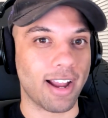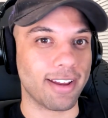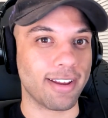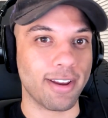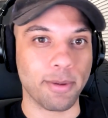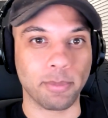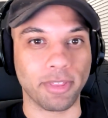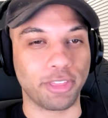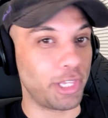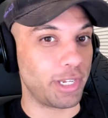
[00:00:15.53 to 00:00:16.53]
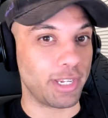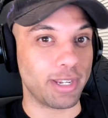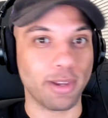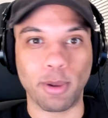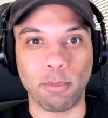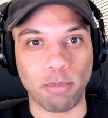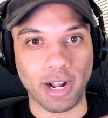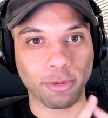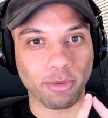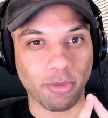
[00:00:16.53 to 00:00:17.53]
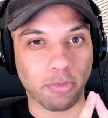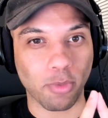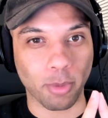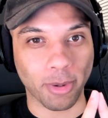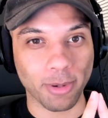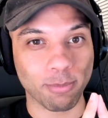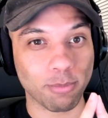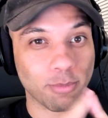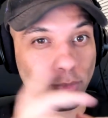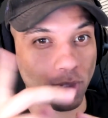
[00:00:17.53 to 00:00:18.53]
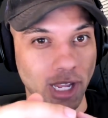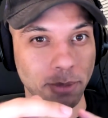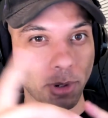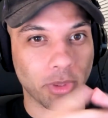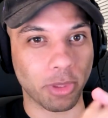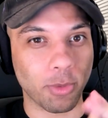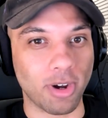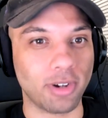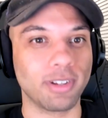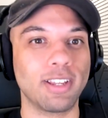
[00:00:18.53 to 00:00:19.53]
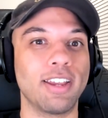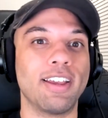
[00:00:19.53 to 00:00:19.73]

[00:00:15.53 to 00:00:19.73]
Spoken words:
I am the modern reformer. Glad to be with you all.